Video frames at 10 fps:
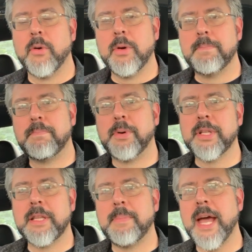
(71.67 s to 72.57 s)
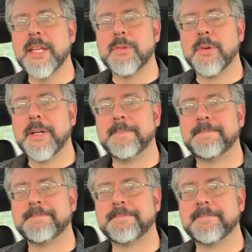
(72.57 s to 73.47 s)
We put the password
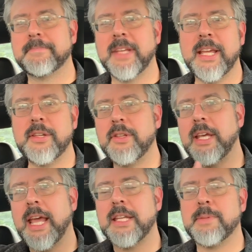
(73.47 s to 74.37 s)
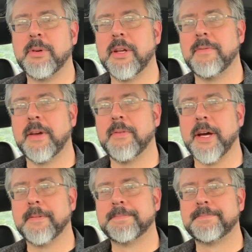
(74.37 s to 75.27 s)
into the Ansible config
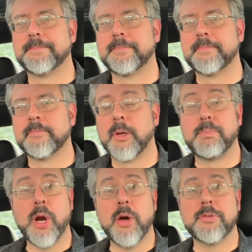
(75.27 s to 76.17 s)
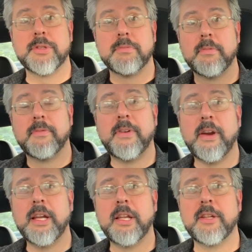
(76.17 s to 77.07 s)
file. Pros,
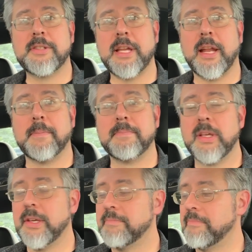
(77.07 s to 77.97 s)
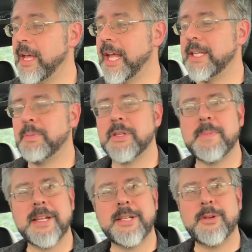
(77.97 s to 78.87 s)
very little setup. Ansible is
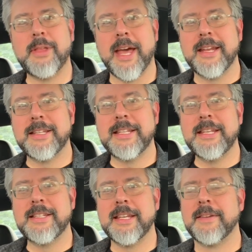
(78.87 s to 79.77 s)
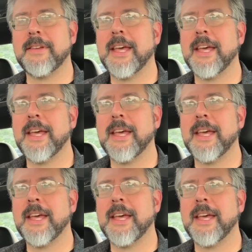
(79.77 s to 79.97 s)
meant to do that. It's easy.